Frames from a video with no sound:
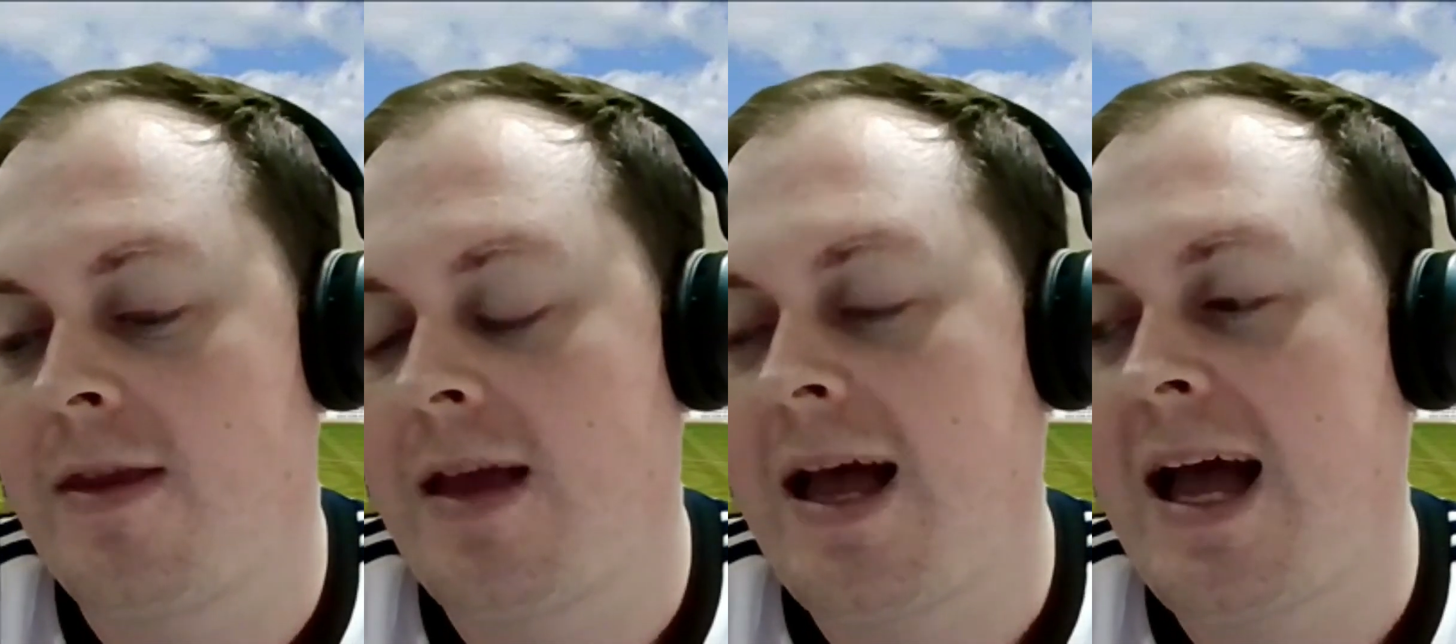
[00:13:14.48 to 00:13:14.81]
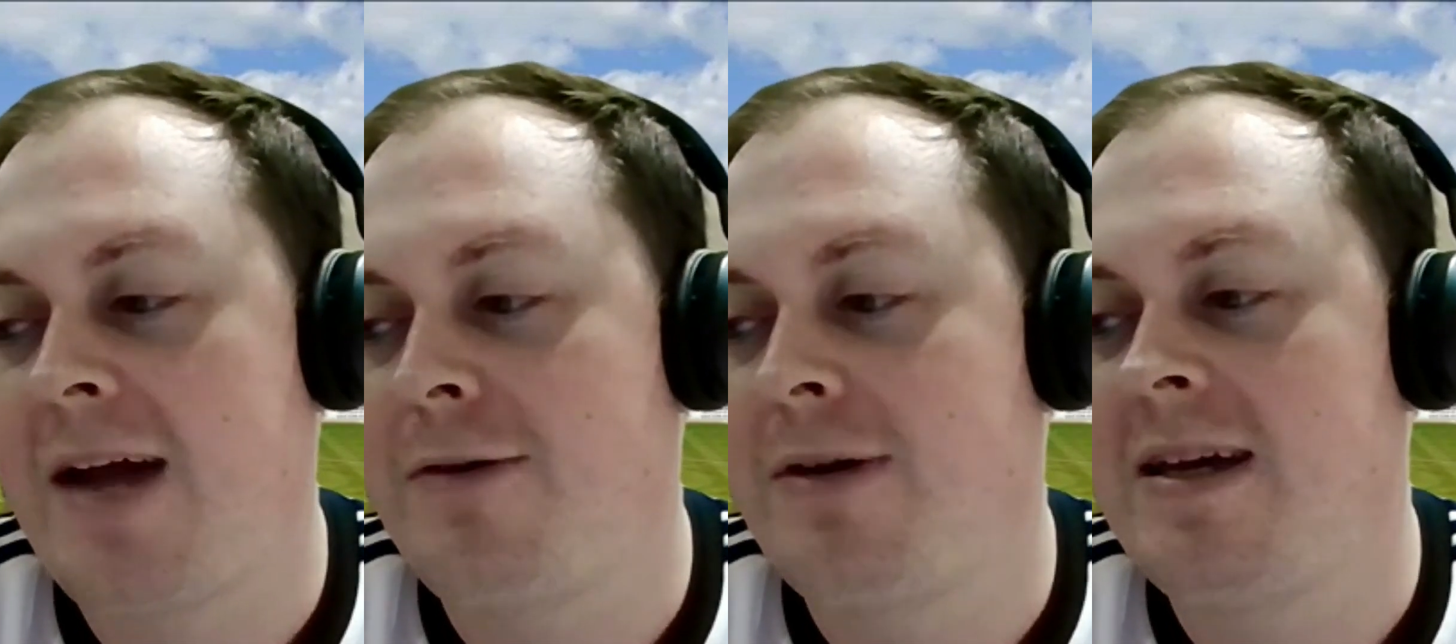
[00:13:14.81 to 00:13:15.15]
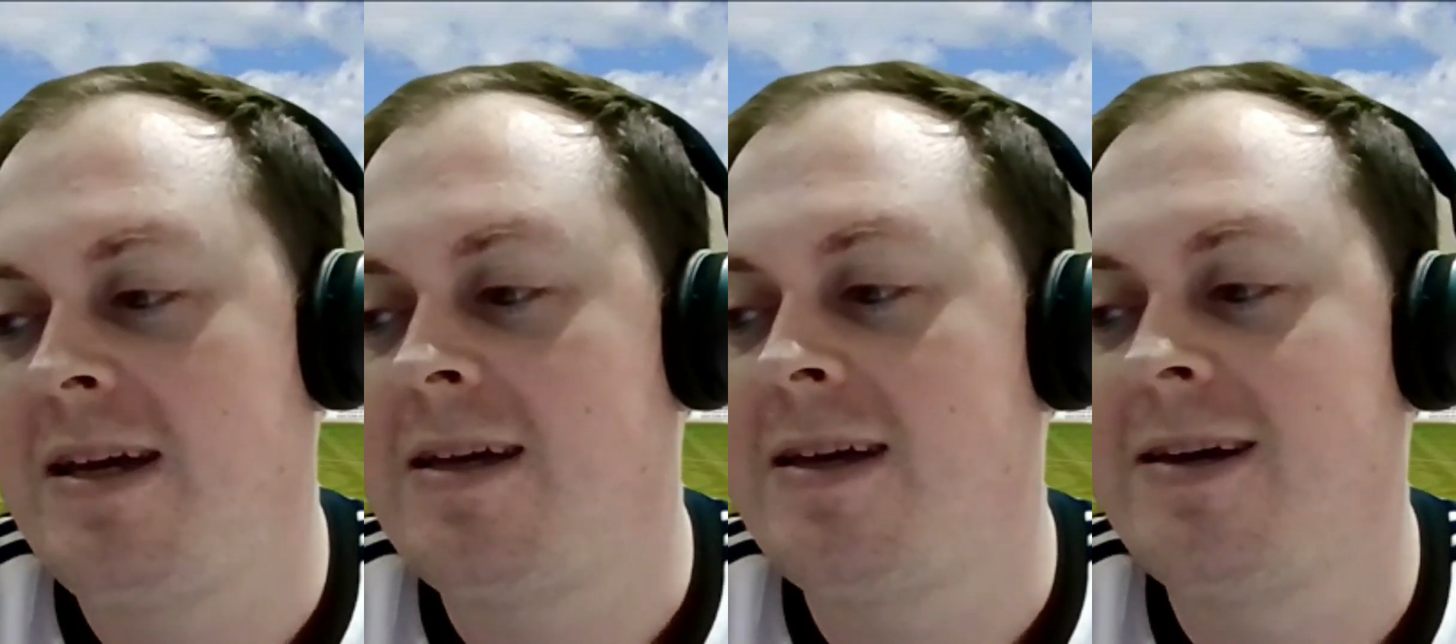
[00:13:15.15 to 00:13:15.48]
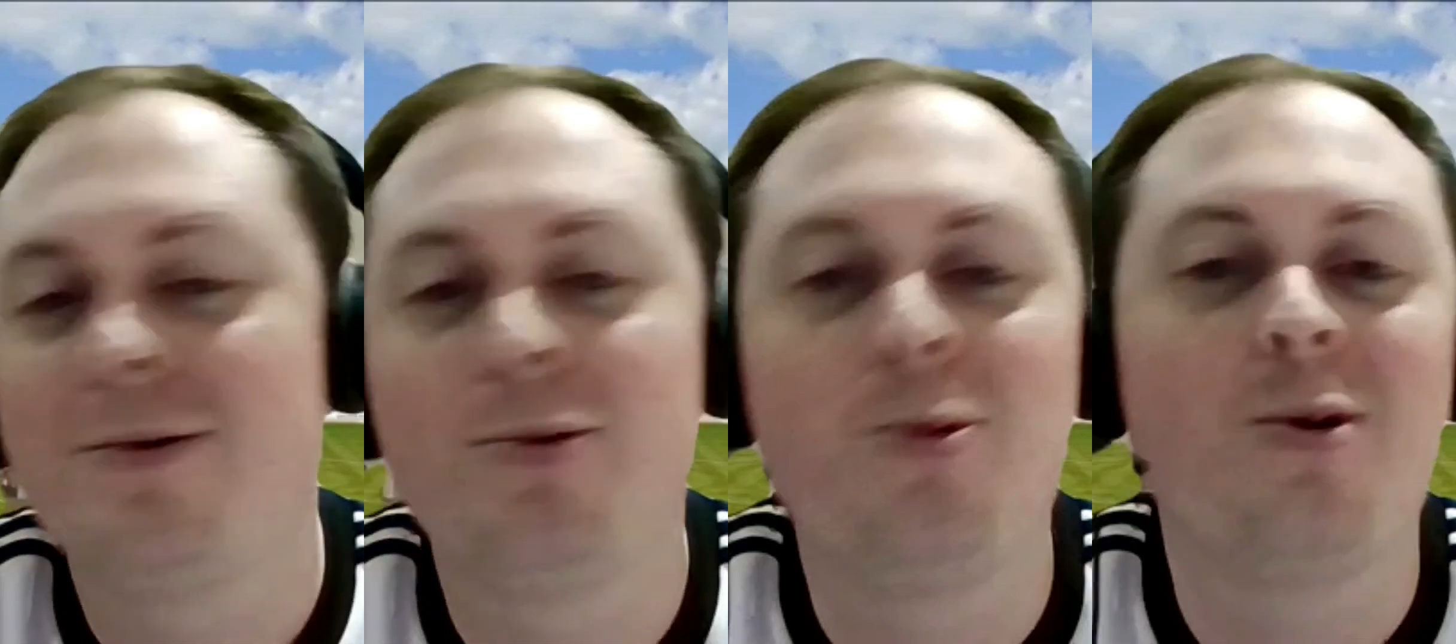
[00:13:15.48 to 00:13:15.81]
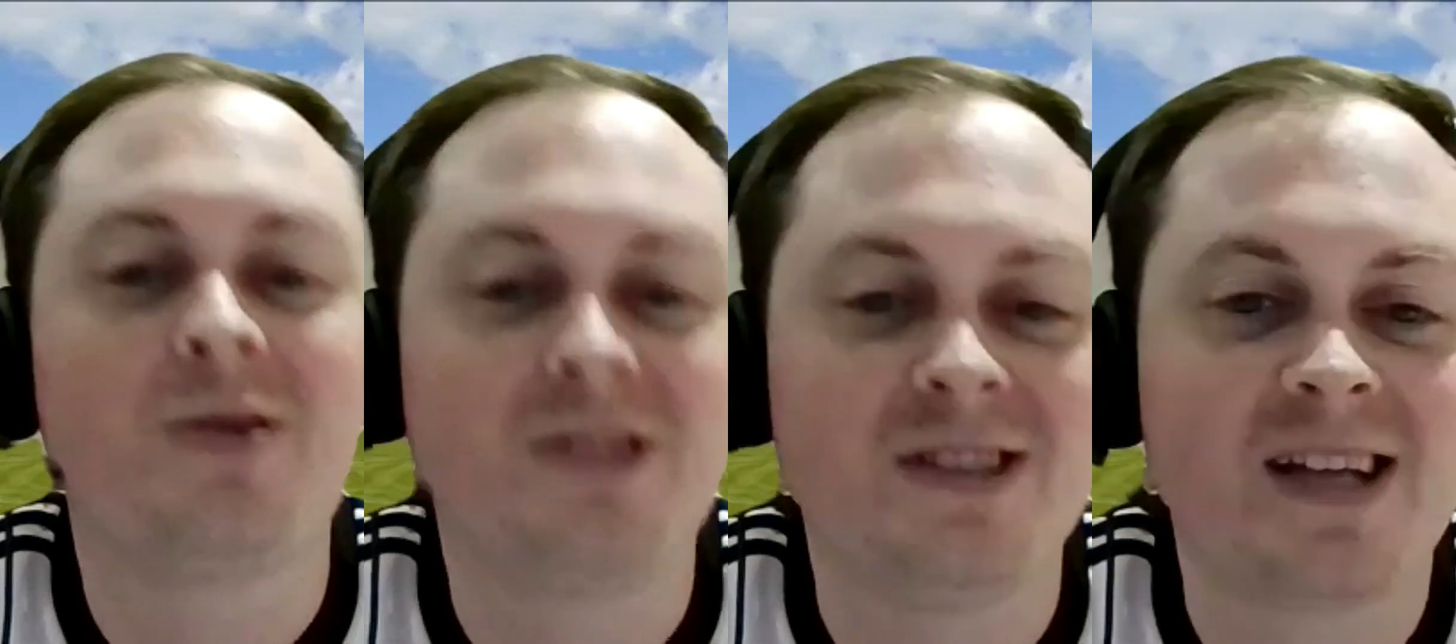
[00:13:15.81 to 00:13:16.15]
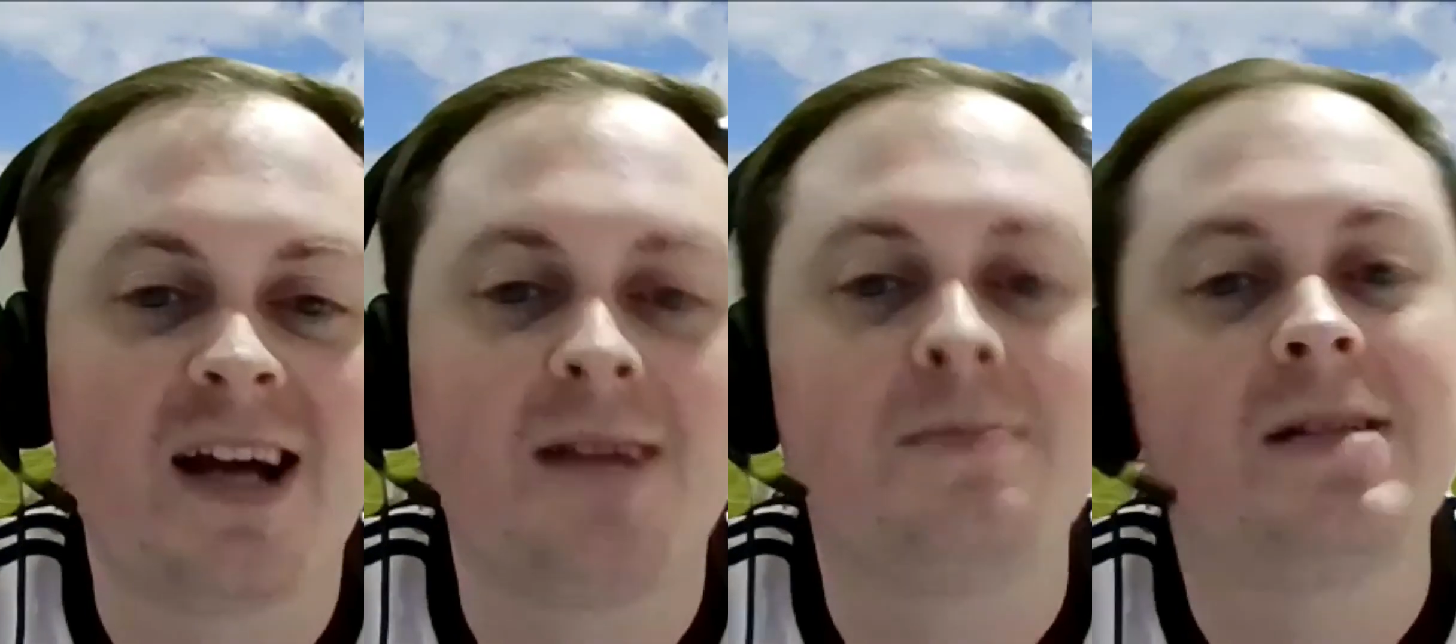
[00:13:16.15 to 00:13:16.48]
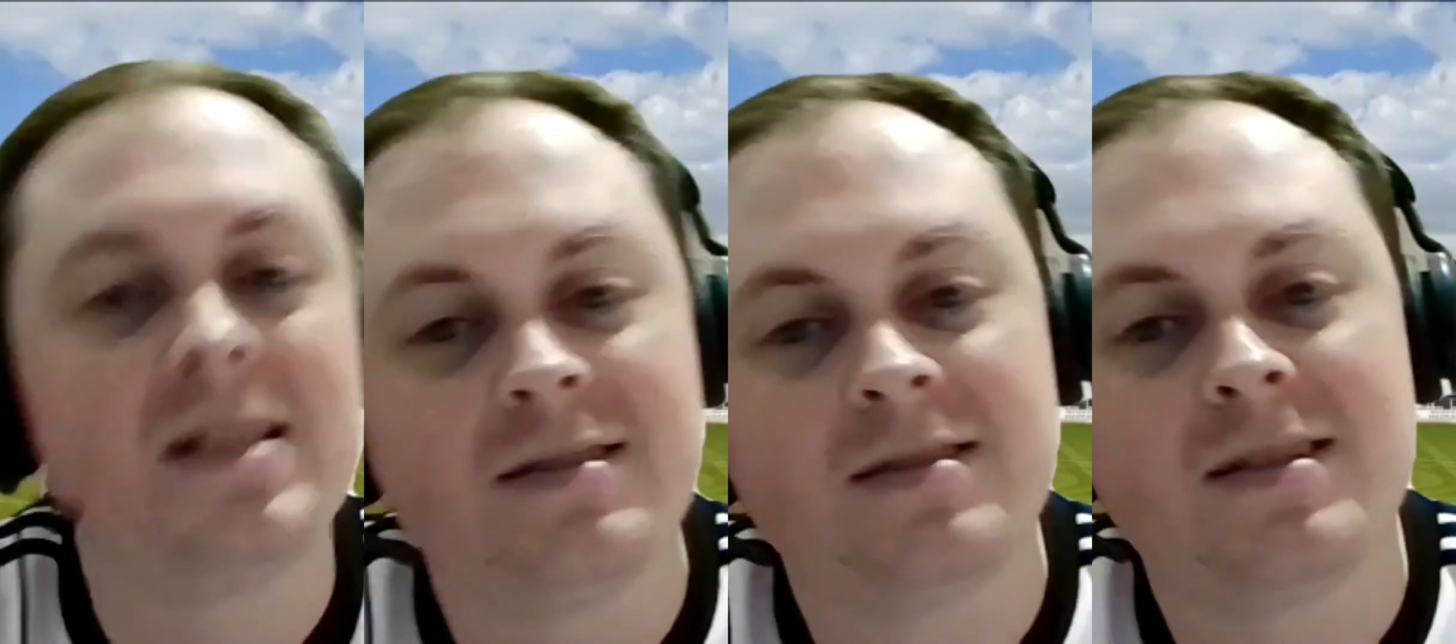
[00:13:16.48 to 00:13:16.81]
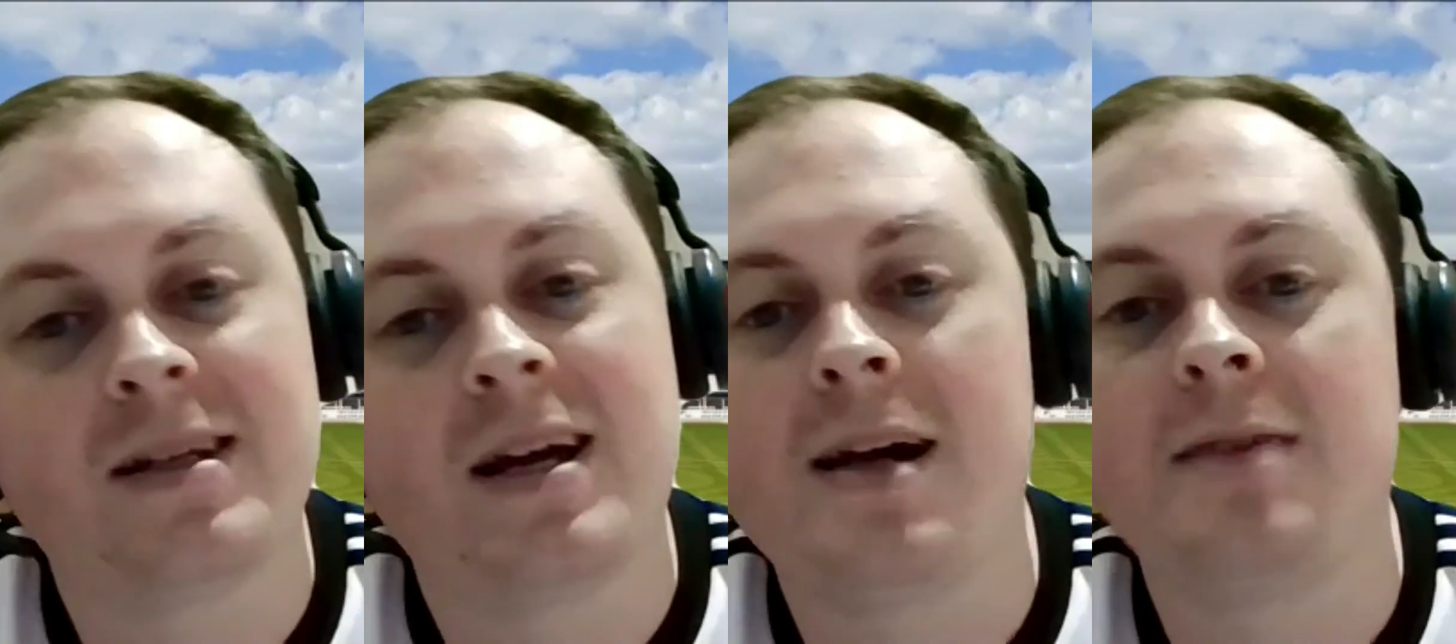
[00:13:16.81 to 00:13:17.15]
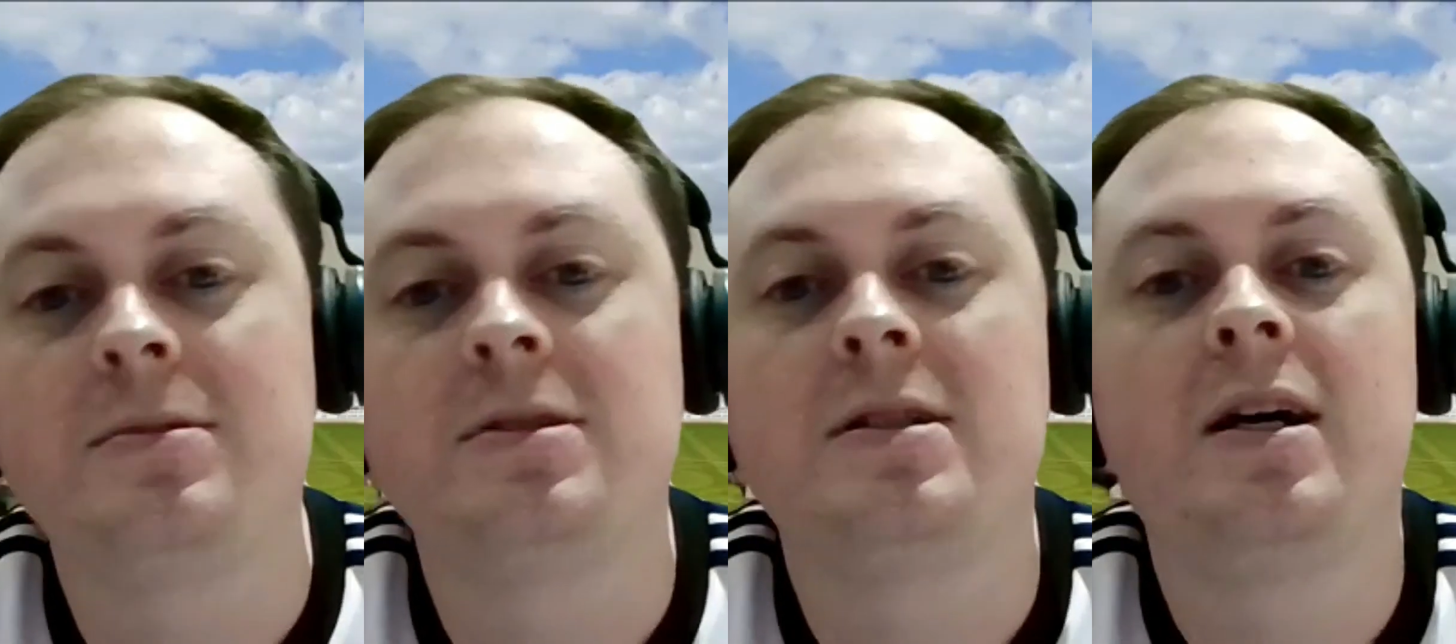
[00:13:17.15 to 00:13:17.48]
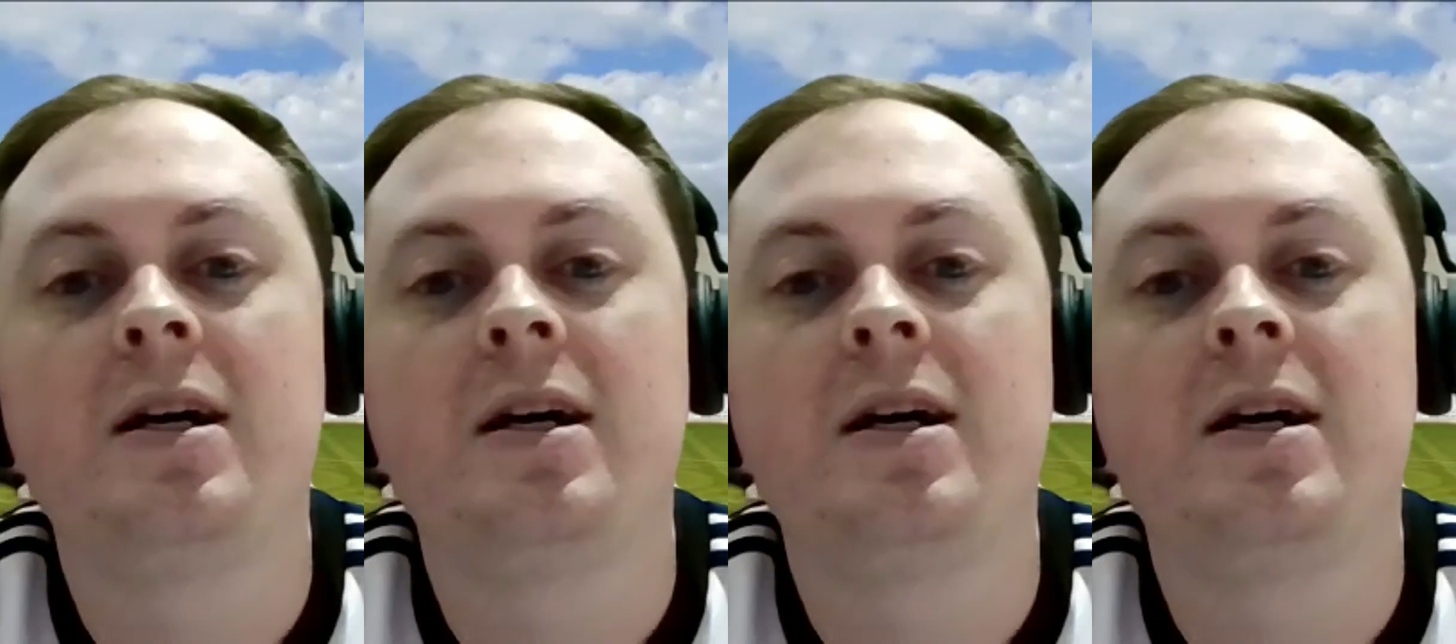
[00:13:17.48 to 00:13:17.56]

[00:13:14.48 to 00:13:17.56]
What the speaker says: how he watches games, listens to games,